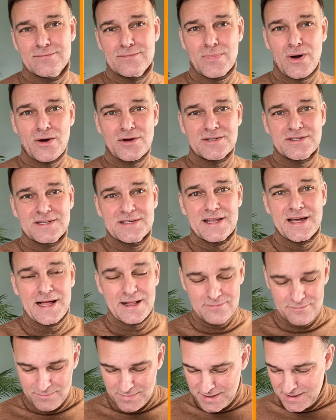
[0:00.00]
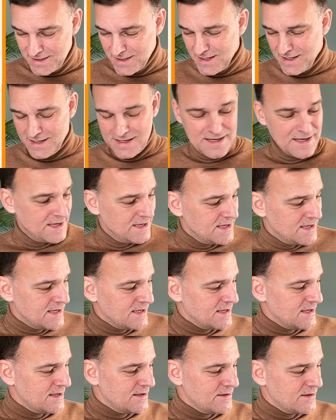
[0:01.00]
Martin helped me
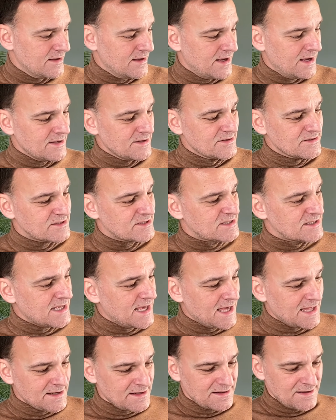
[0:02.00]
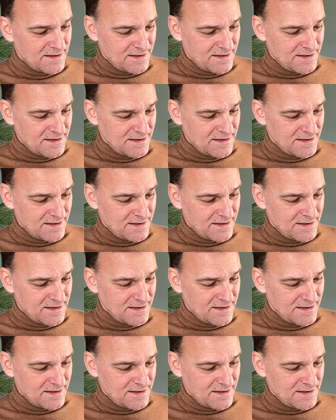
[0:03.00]
understand